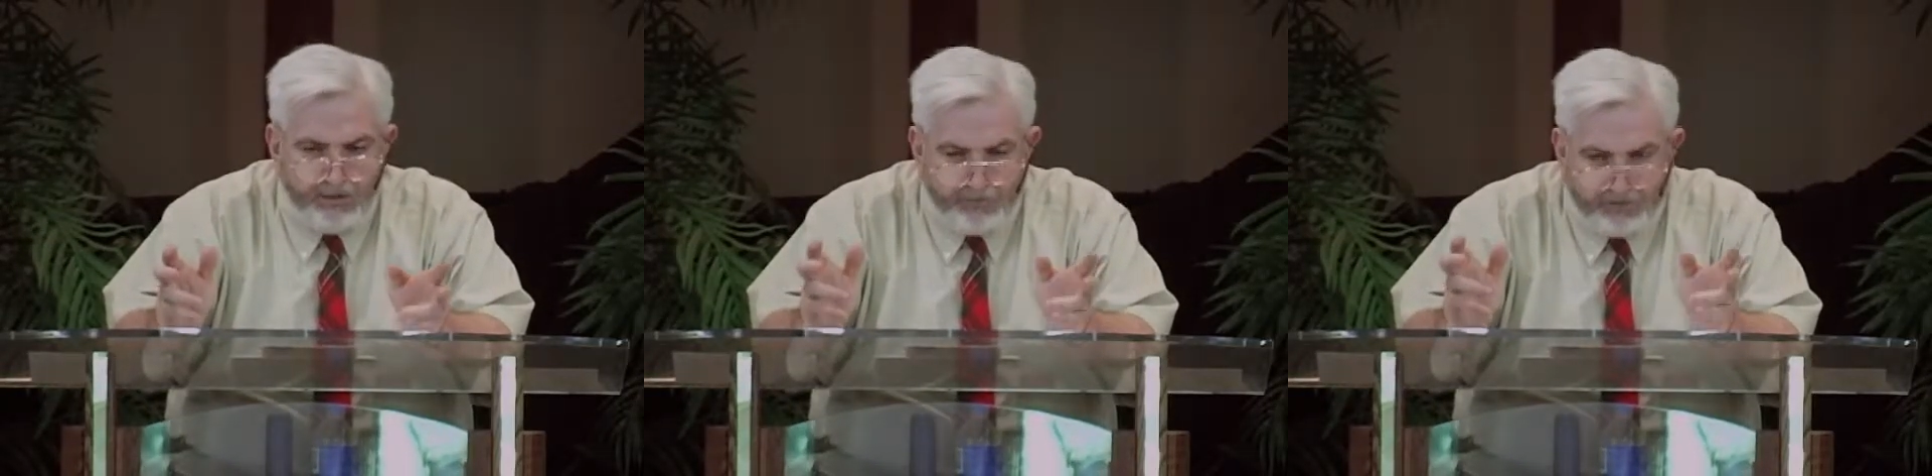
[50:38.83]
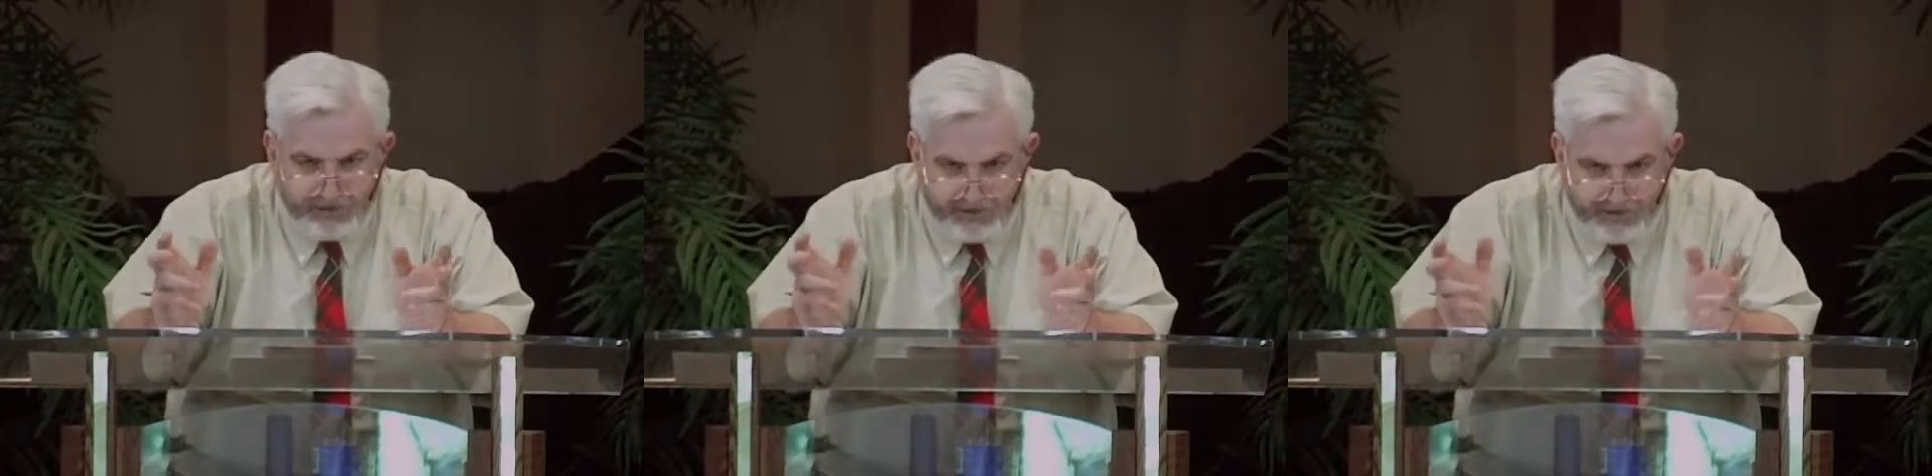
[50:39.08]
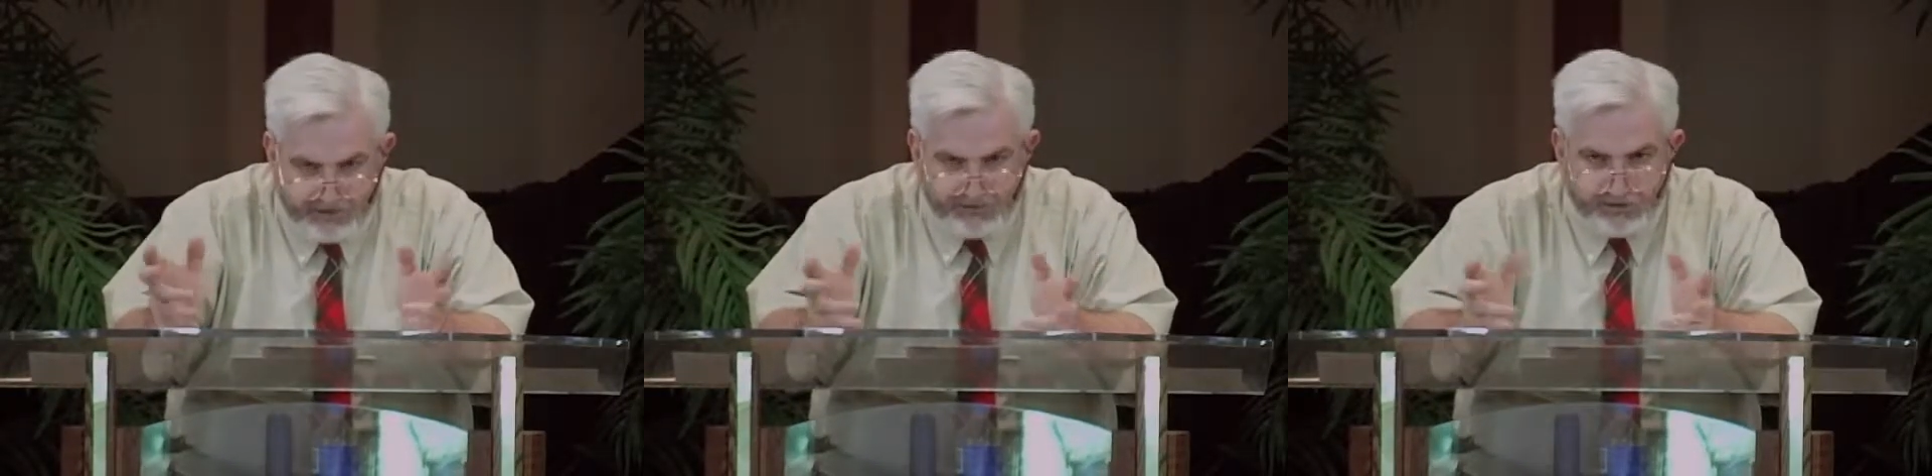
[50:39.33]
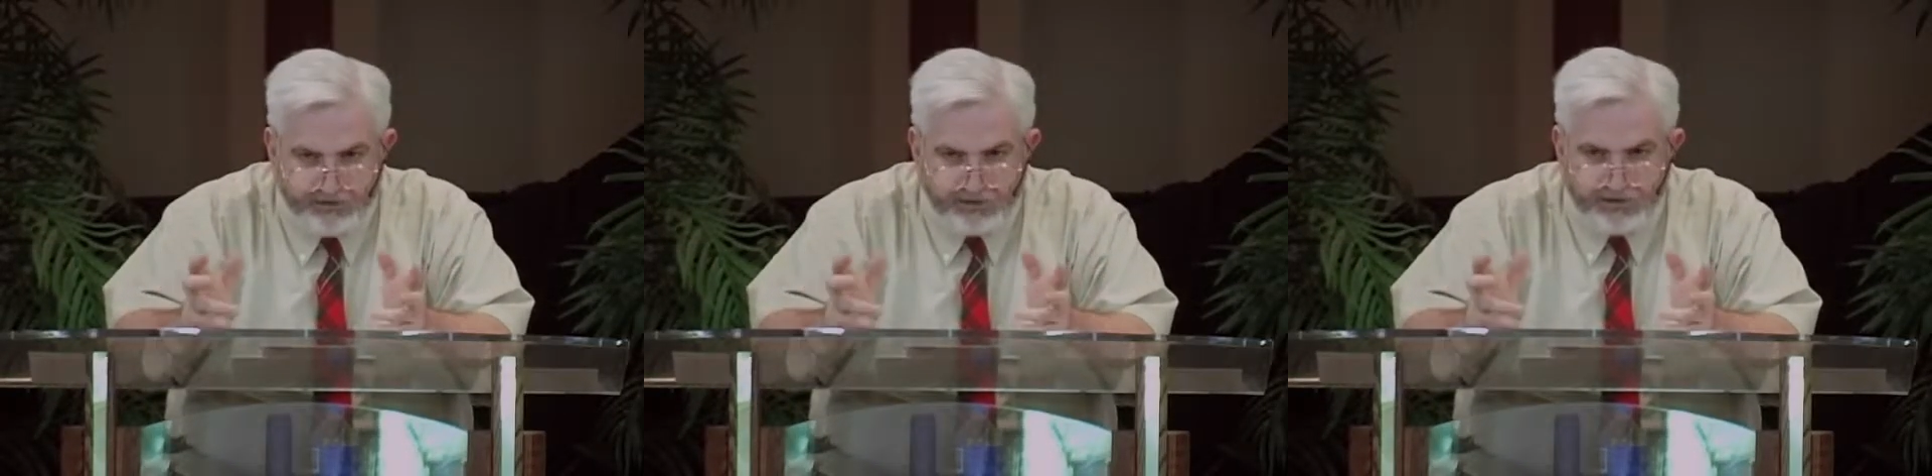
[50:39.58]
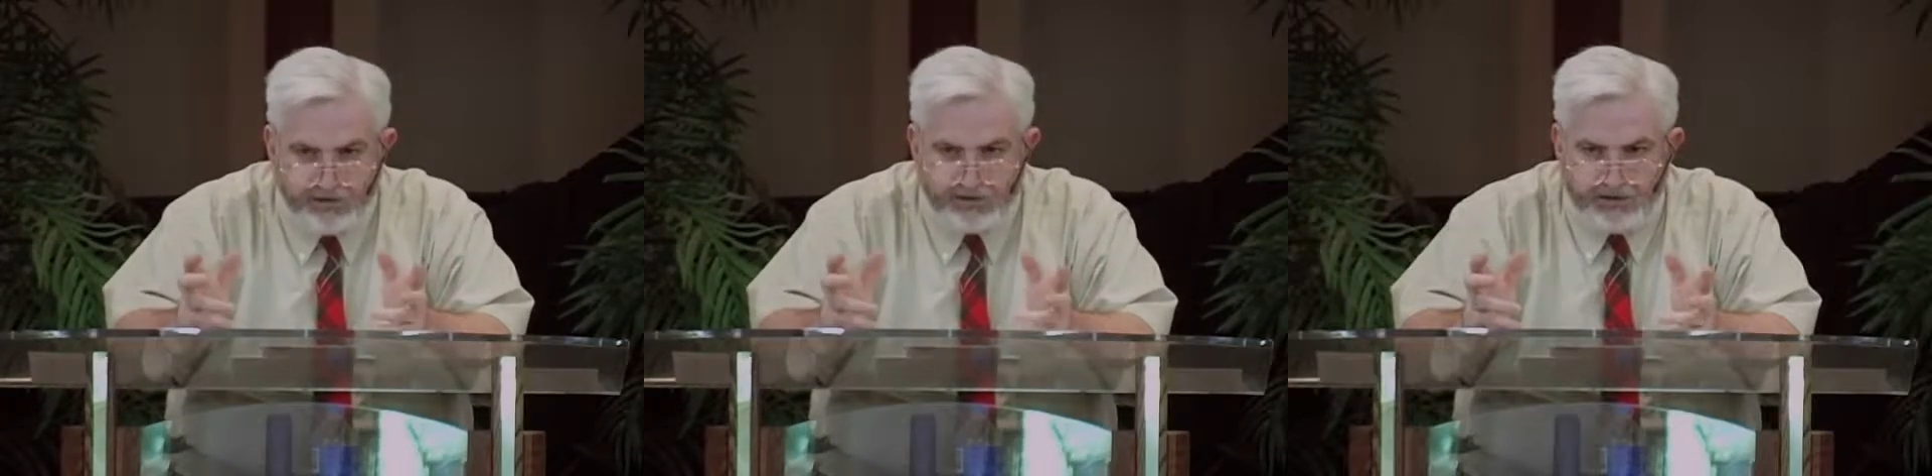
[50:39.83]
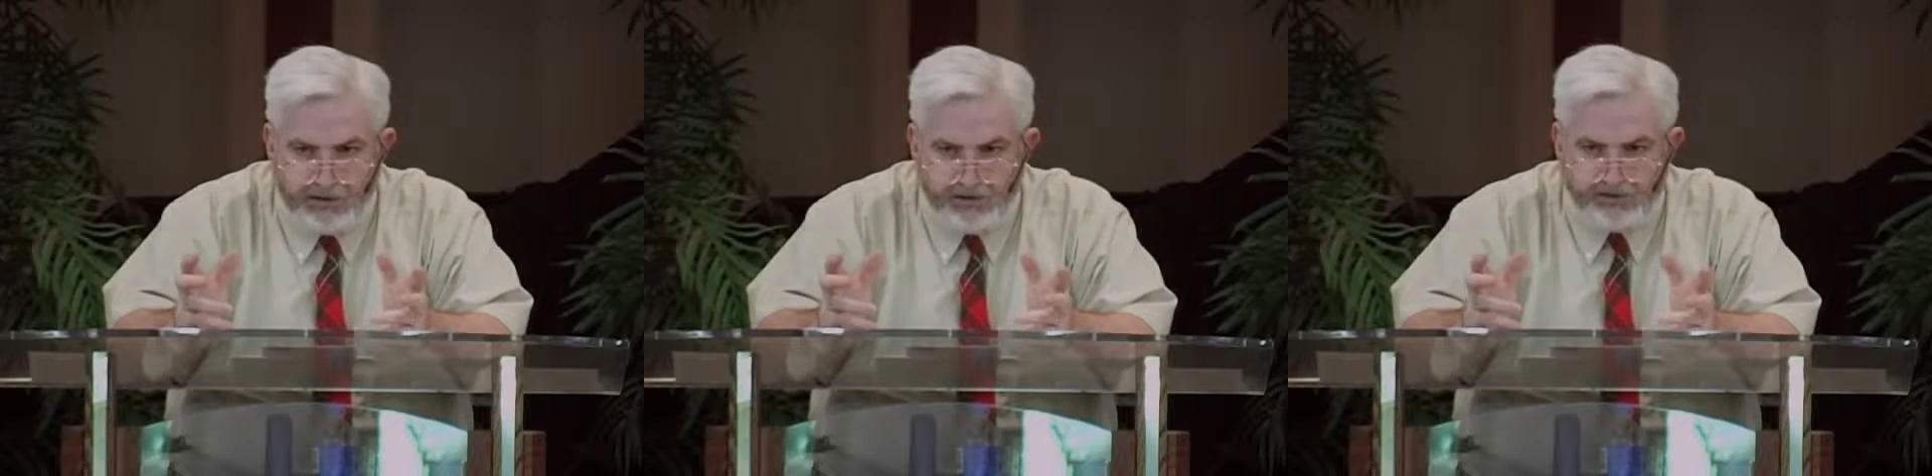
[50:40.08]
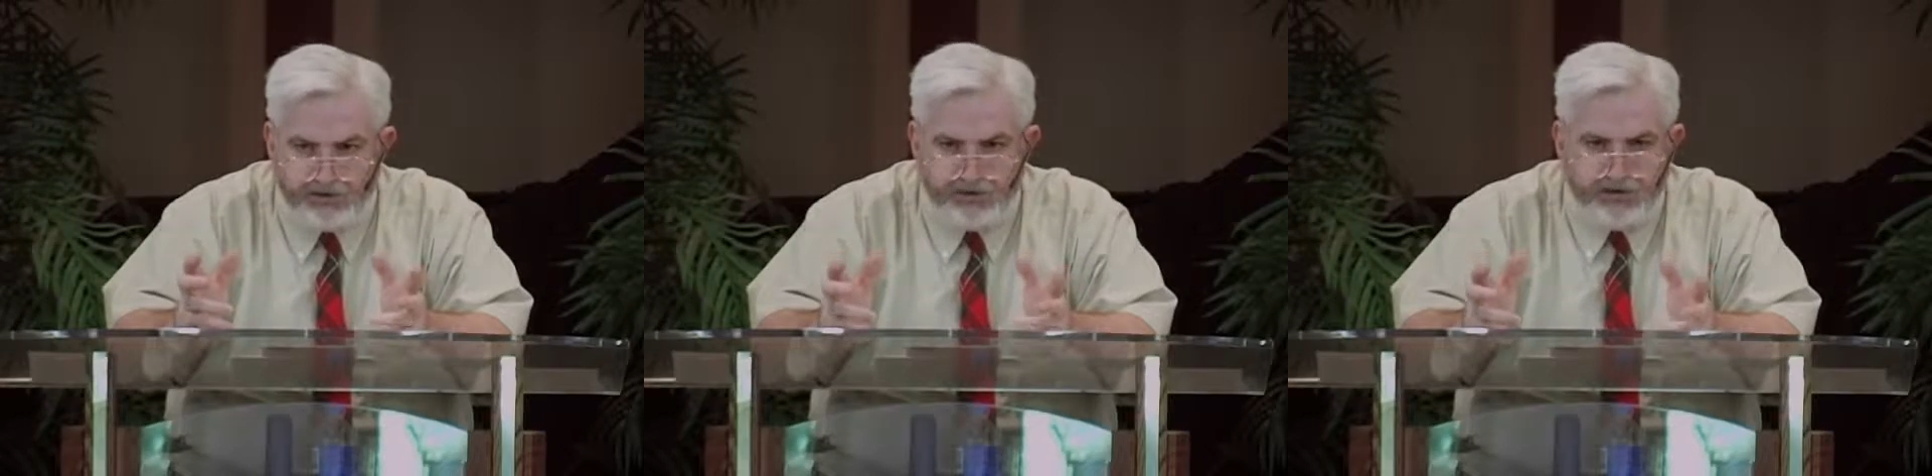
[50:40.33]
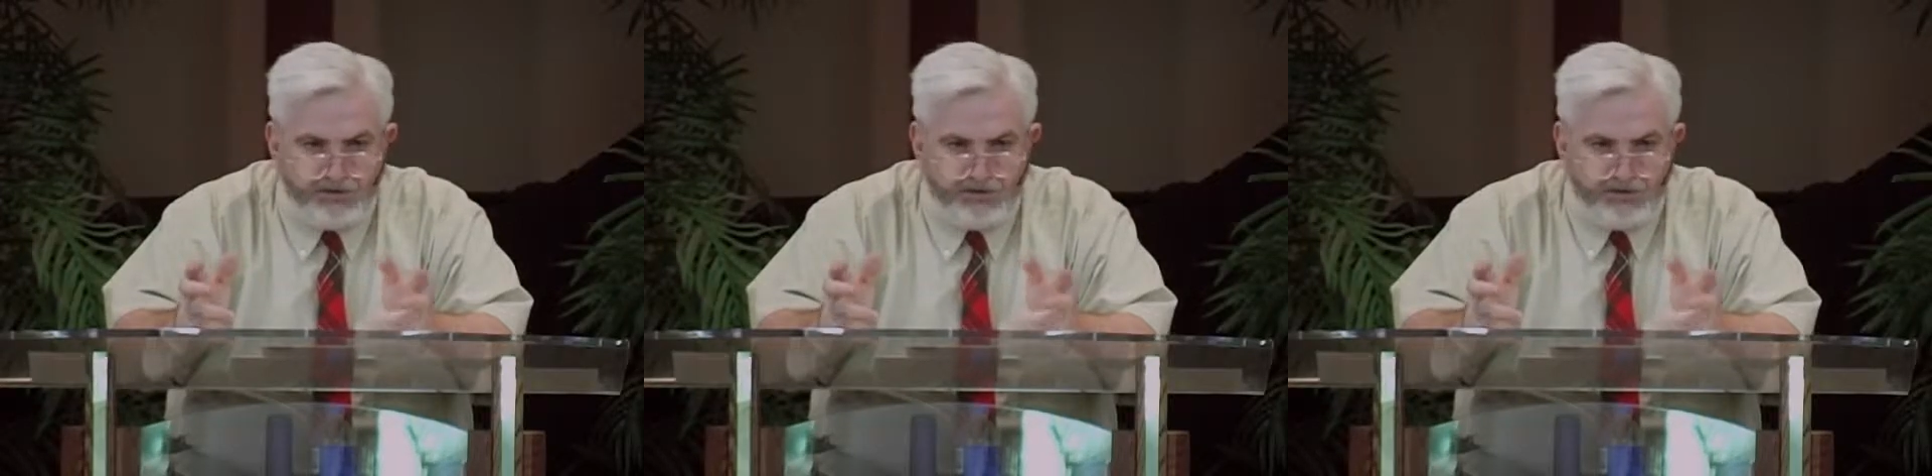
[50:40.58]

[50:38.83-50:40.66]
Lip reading: but that gives you an indication,